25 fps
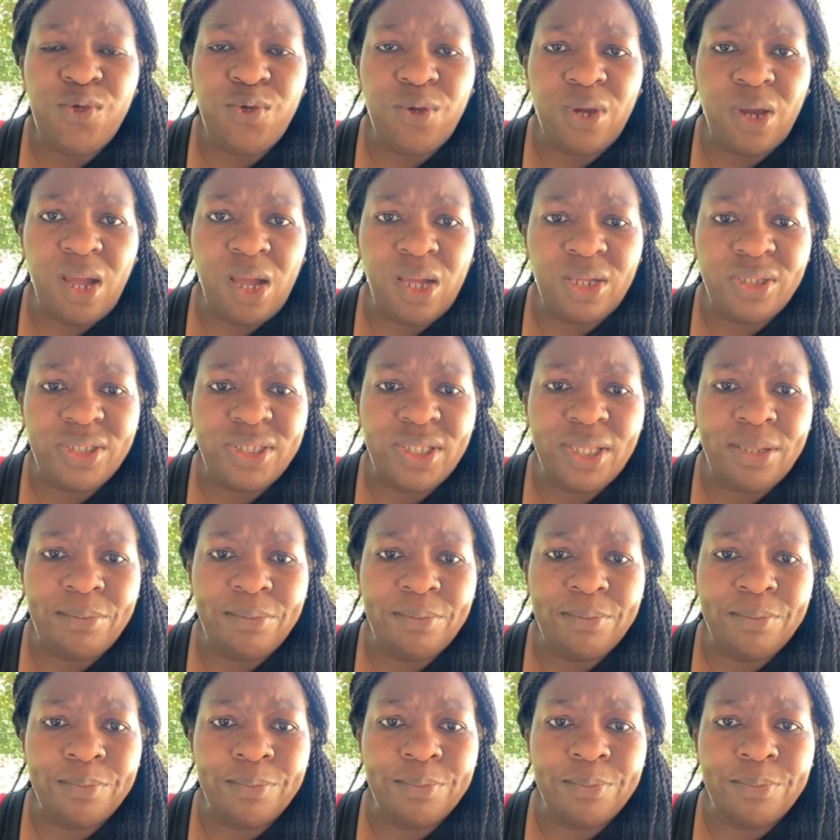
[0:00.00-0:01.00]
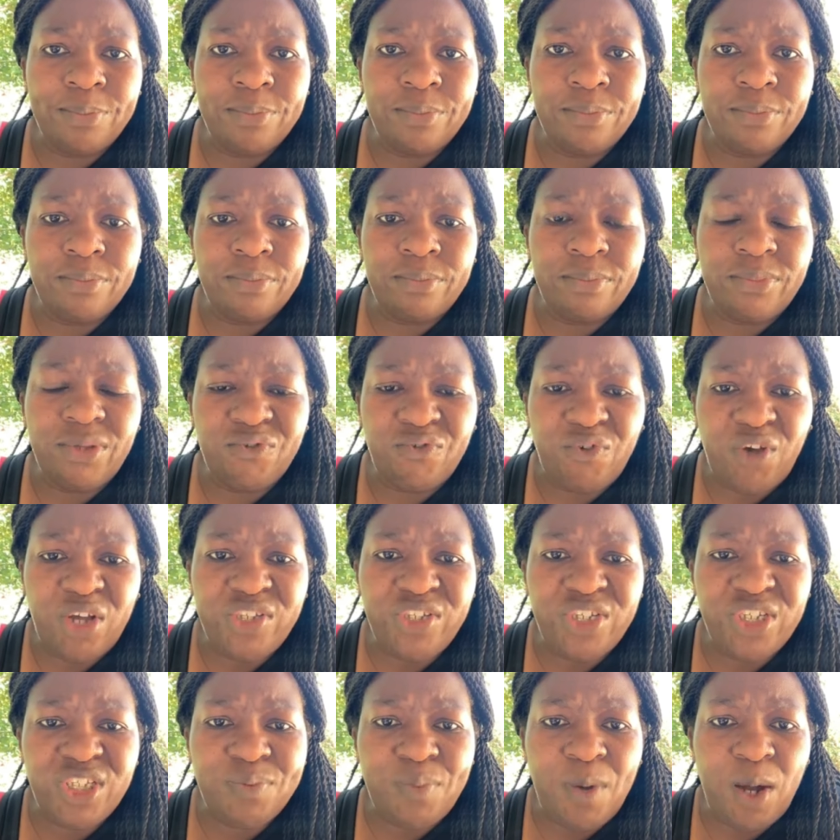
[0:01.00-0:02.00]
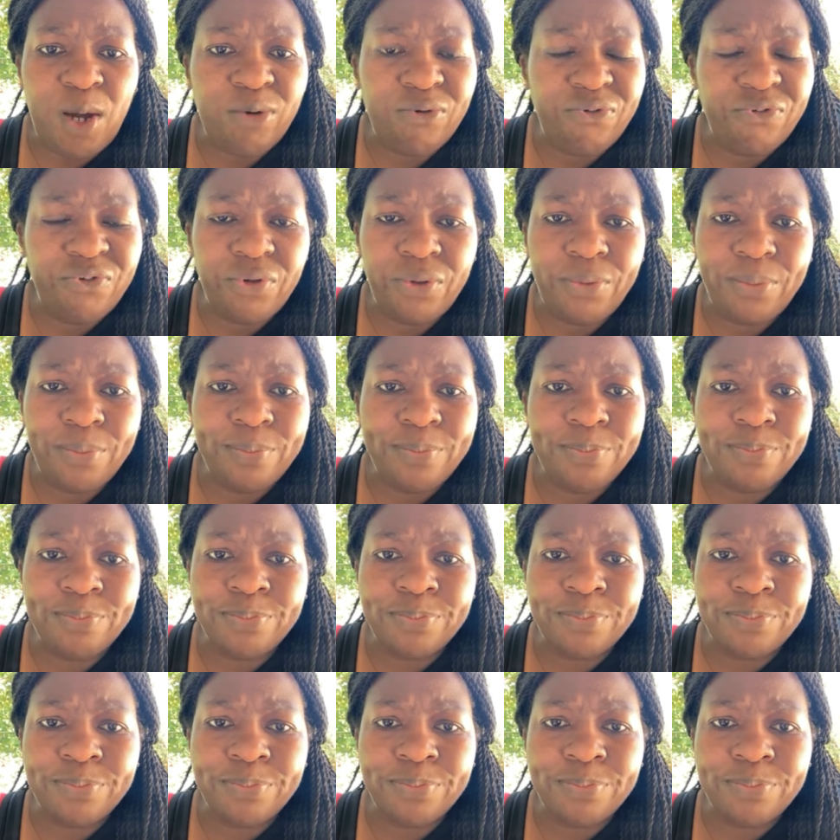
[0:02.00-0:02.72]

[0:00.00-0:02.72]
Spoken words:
You're awesome. Your voice is powerful.